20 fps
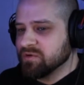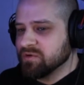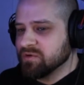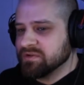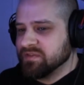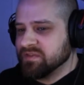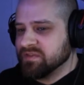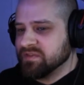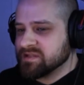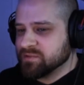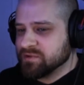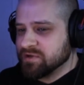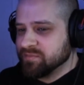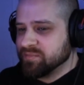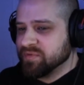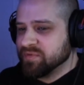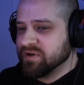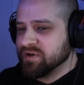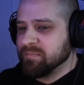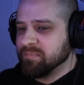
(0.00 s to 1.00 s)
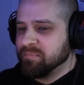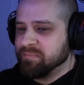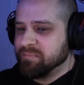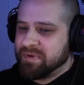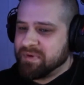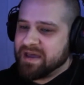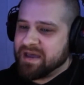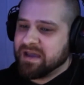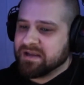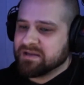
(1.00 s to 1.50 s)
and that's what they're bringing
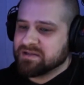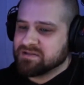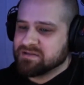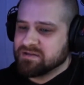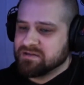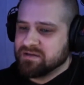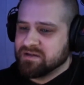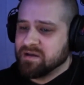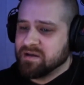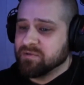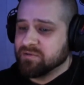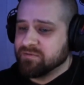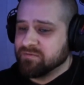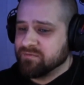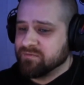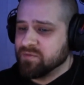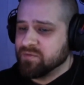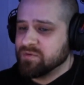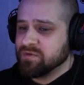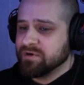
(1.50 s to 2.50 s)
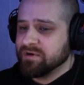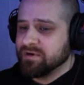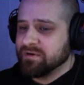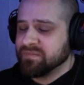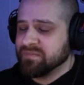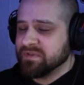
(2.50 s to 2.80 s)
back to Diablo 4.